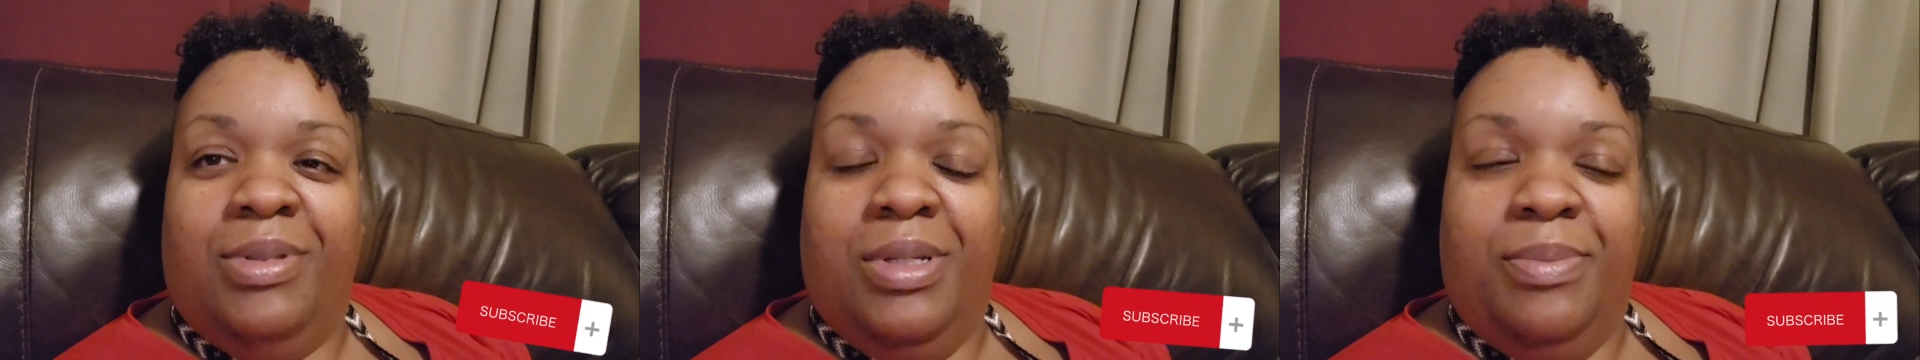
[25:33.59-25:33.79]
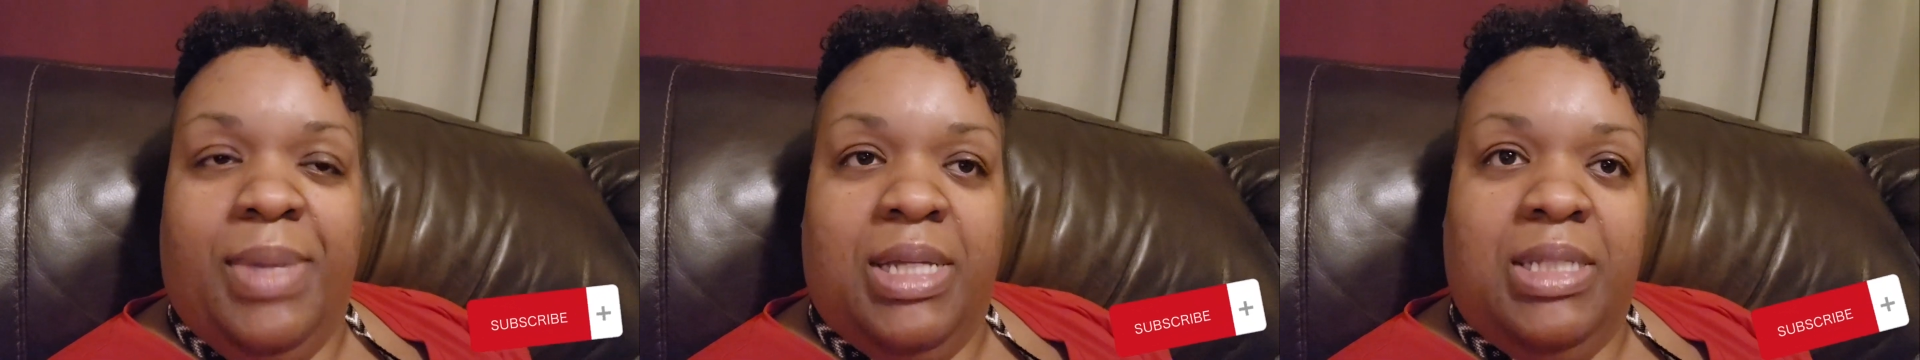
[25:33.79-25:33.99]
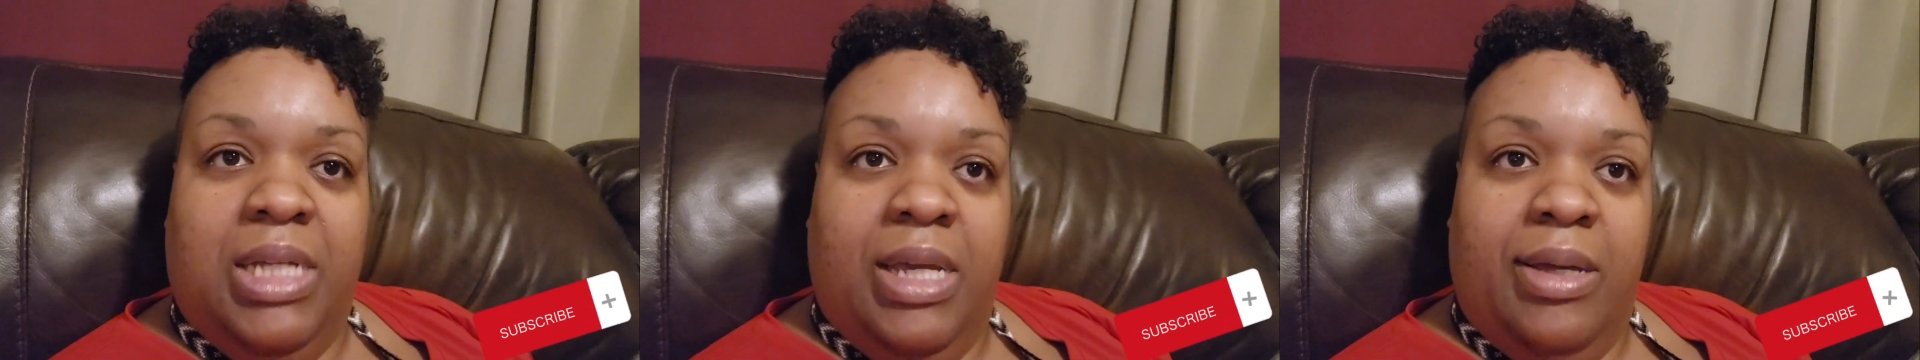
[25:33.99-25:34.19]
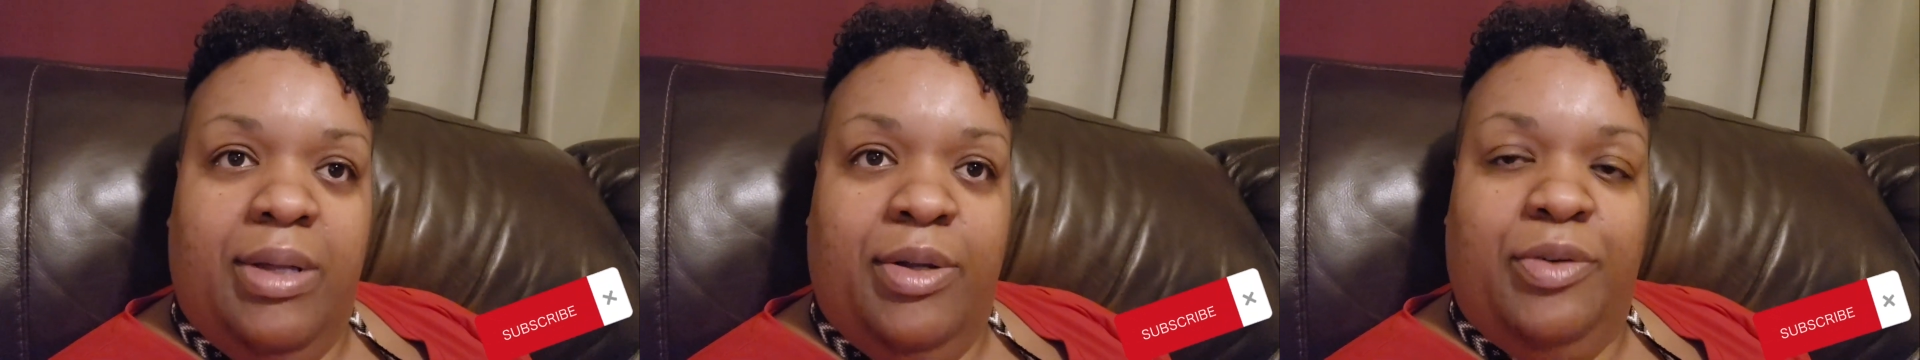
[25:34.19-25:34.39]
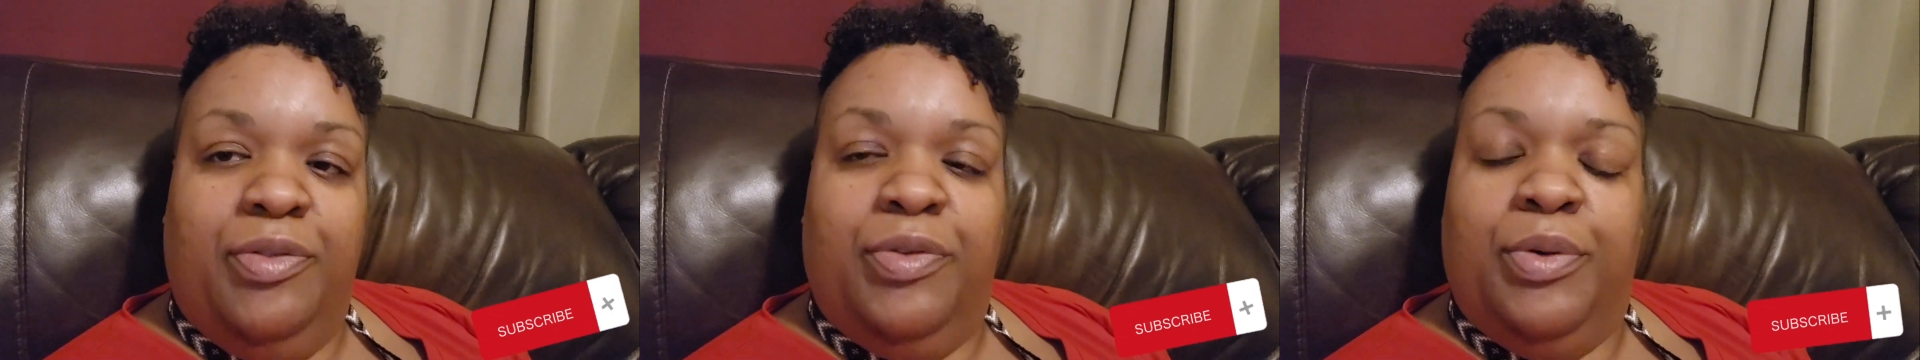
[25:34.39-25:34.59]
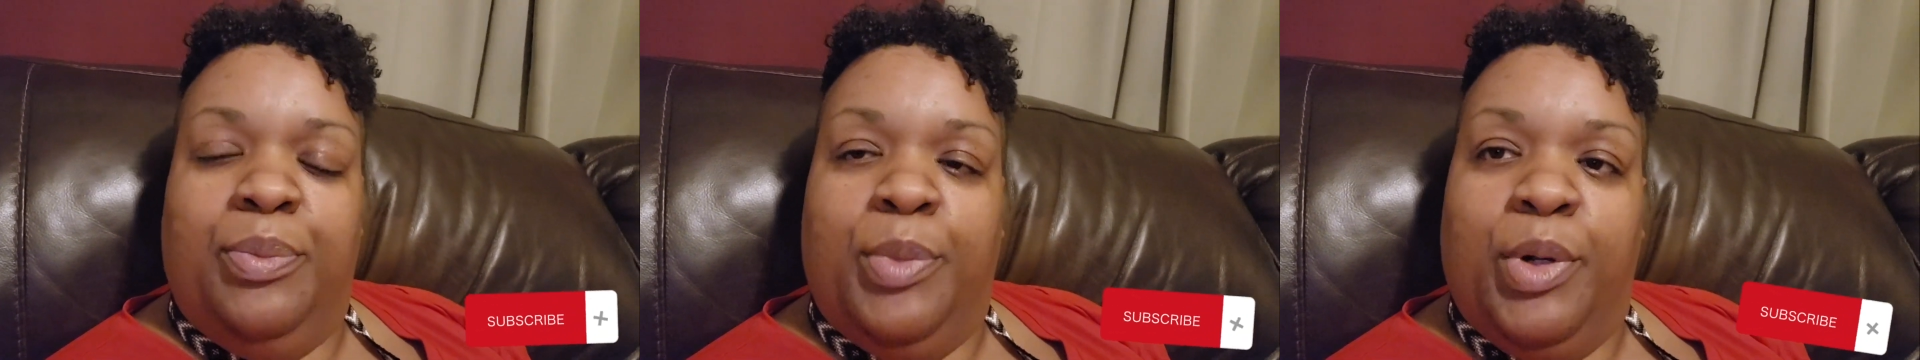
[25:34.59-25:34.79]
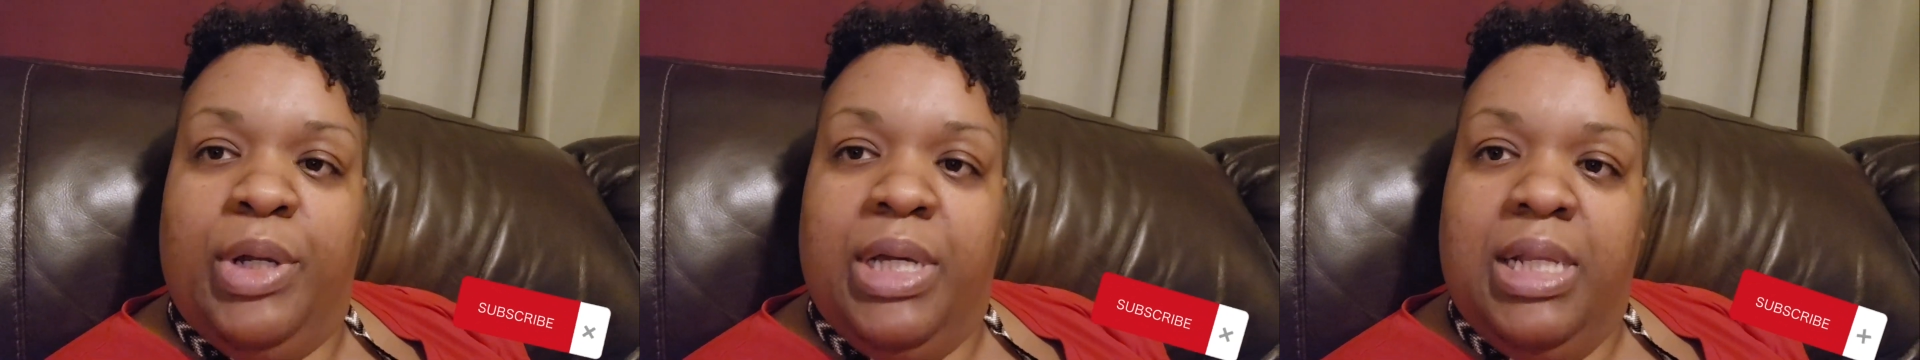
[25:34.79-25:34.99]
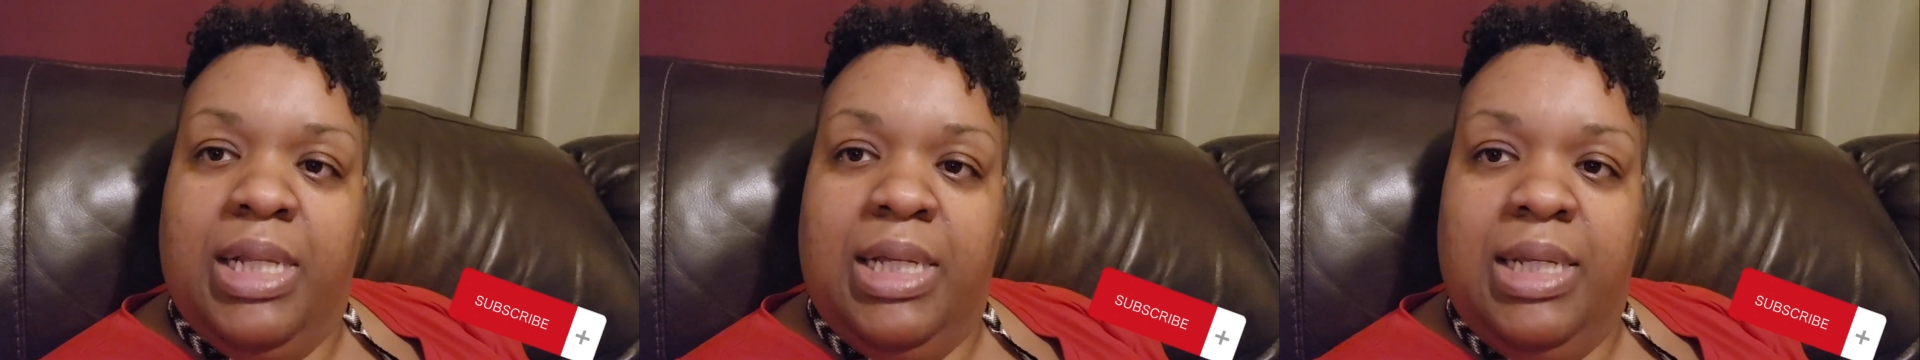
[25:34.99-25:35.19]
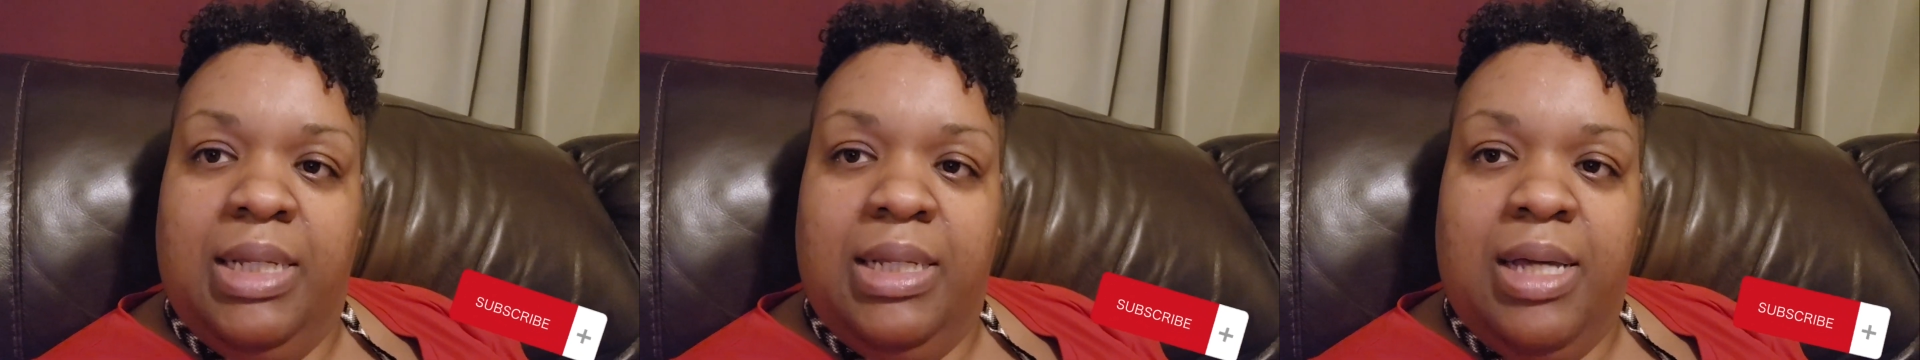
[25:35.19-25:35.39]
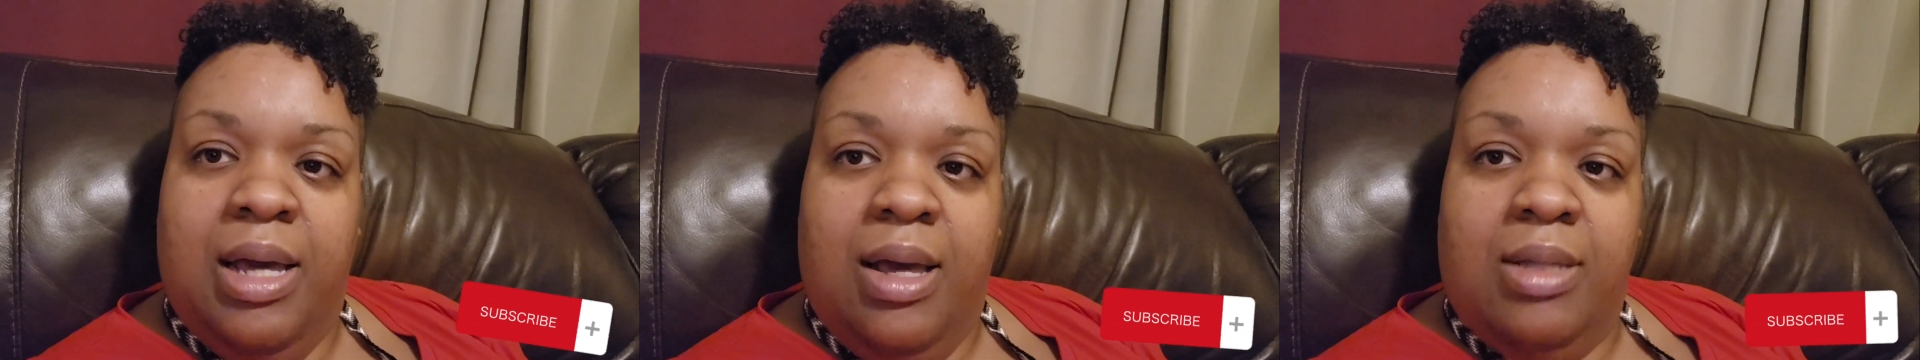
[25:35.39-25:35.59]
to my channel for more cleaning
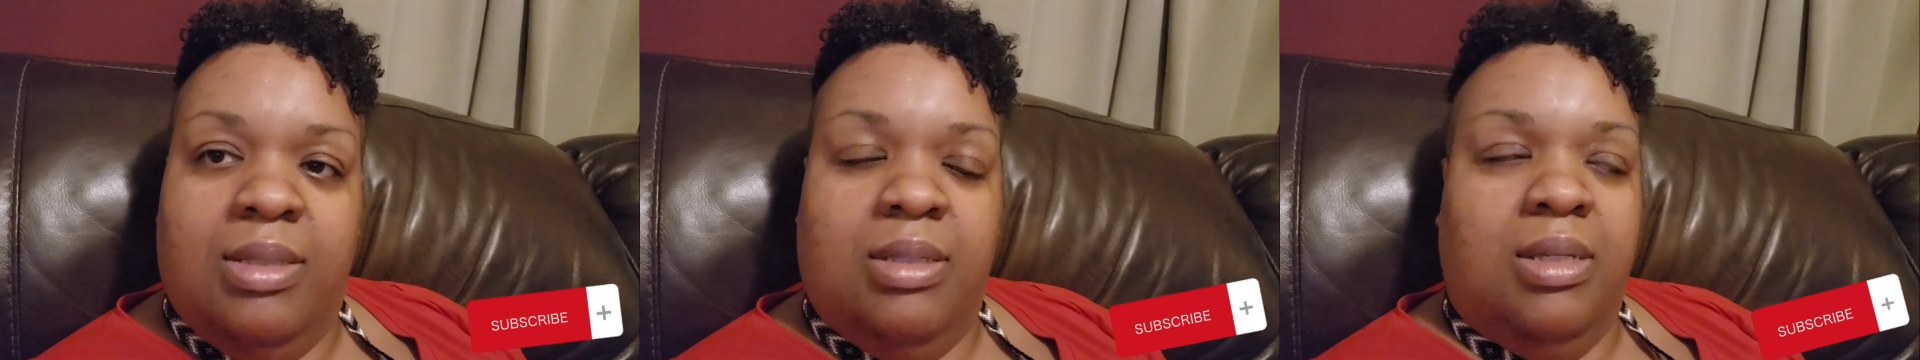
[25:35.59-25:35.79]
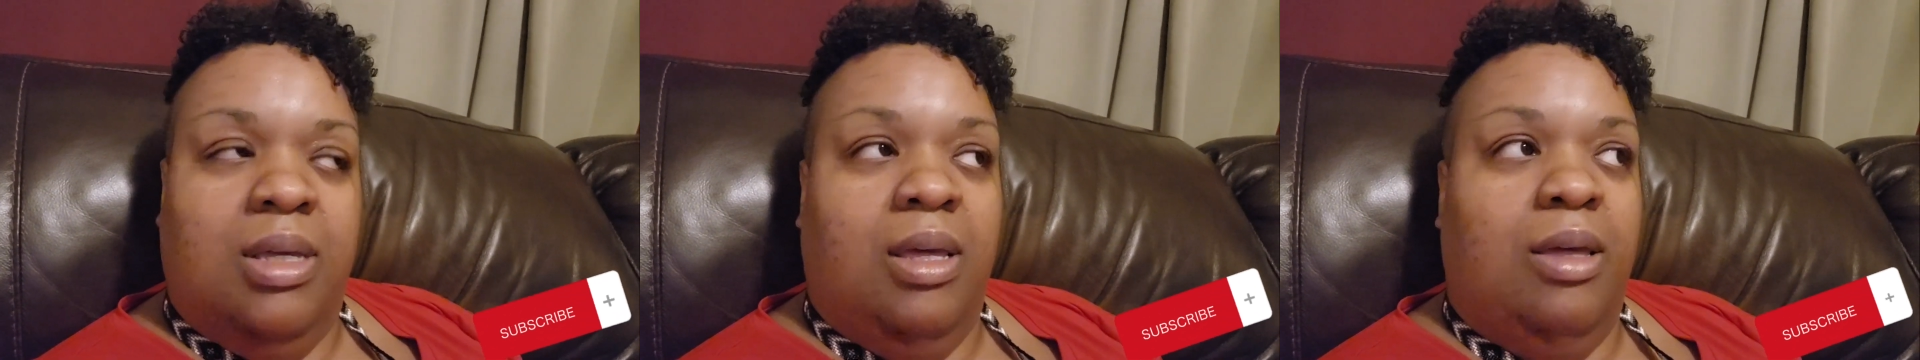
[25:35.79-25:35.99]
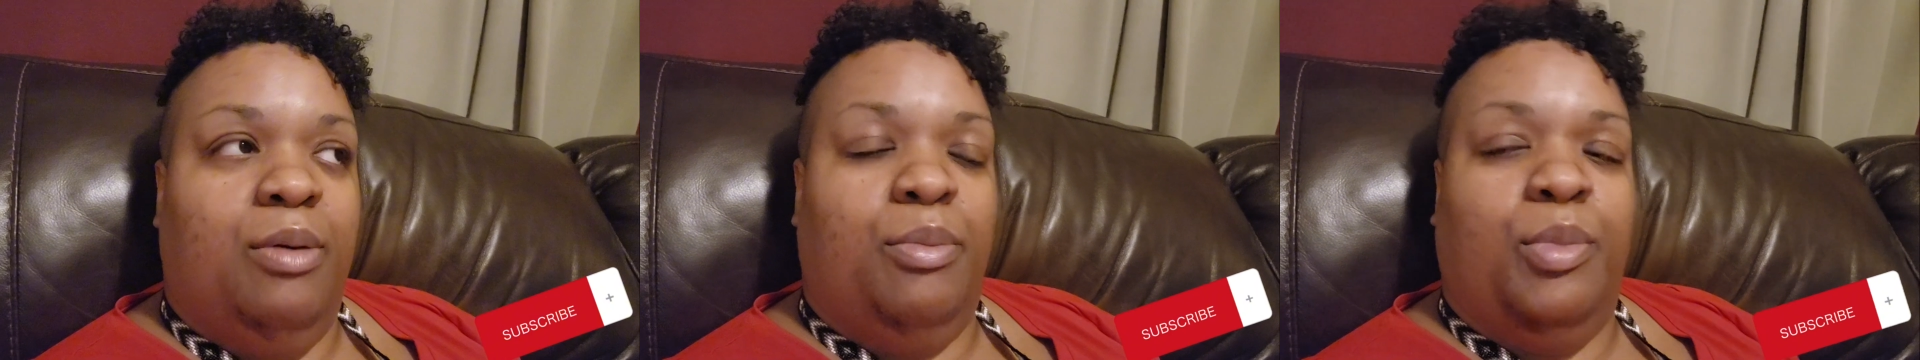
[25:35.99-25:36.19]
content,